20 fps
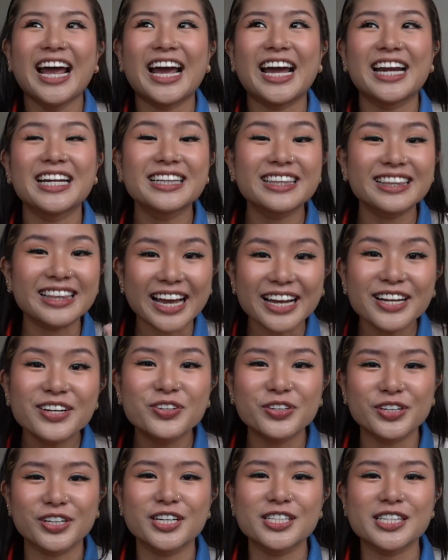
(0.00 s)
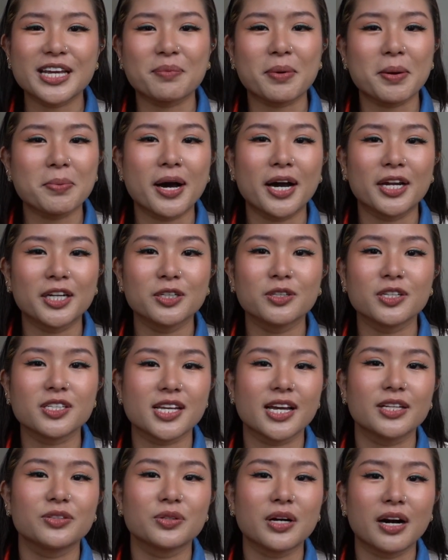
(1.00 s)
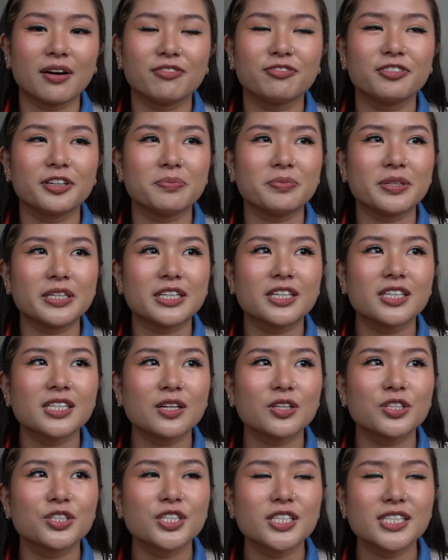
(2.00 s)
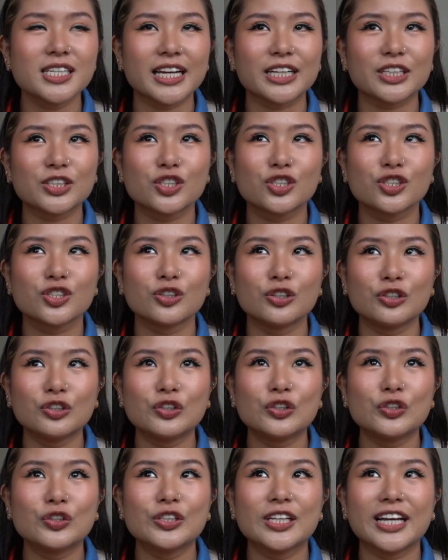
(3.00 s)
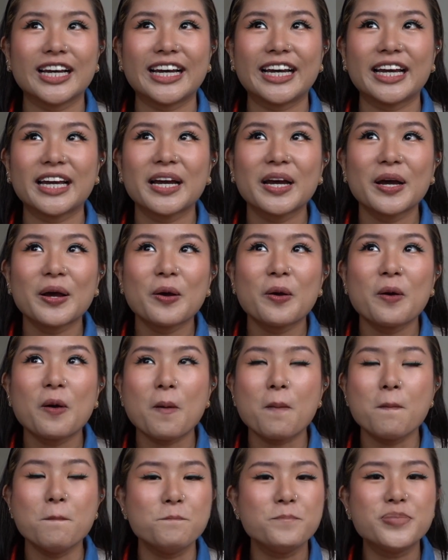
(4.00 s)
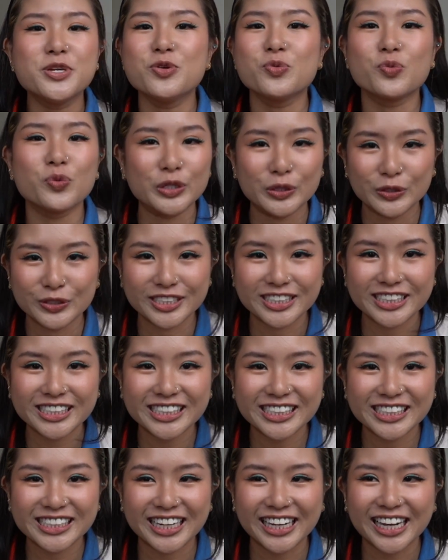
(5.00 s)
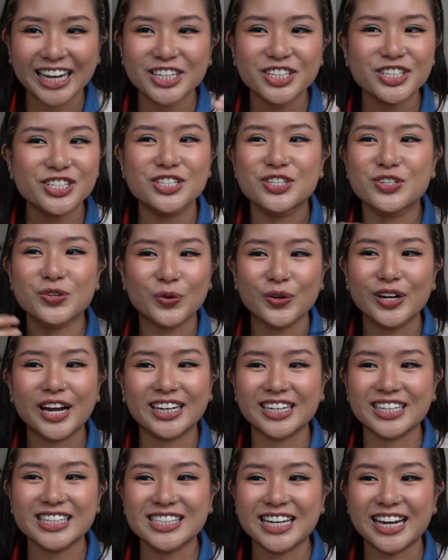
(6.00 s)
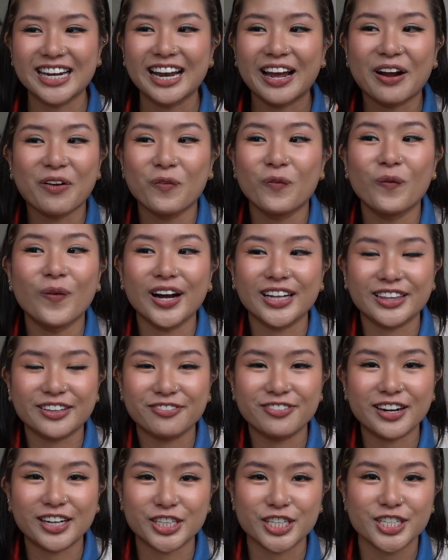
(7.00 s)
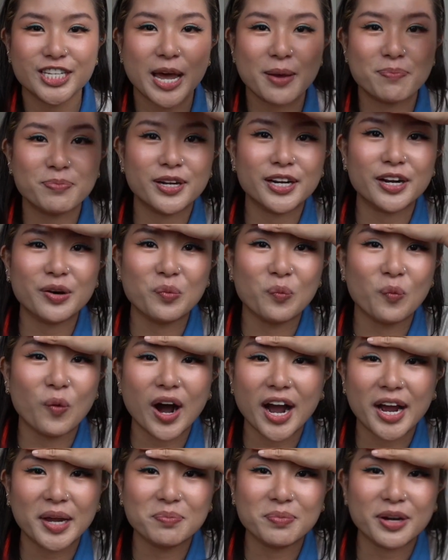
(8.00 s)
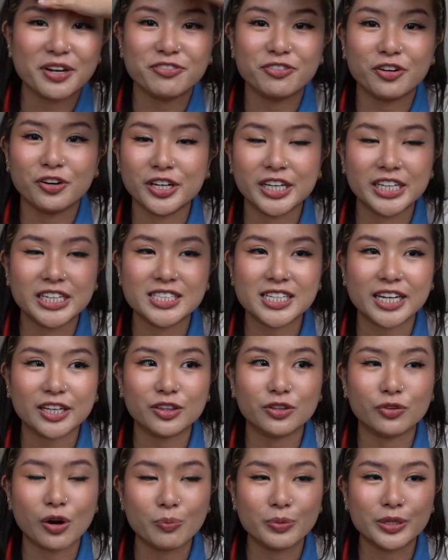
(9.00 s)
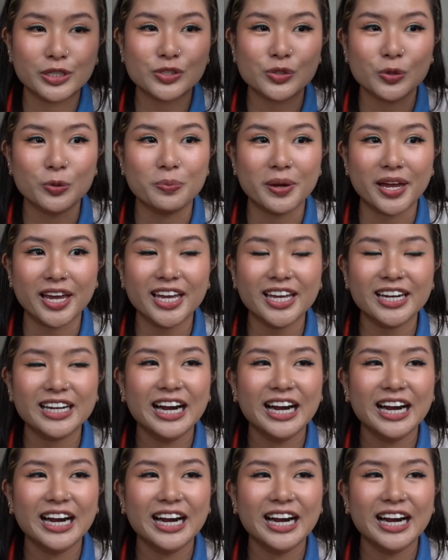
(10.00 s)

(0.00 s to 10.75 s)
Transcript: And thank goodness like my partner was there to comfort me, because I was just like so like bewildered. Like I just don't understand like what the fuck just happened and why my forehead is like throbbing so bad.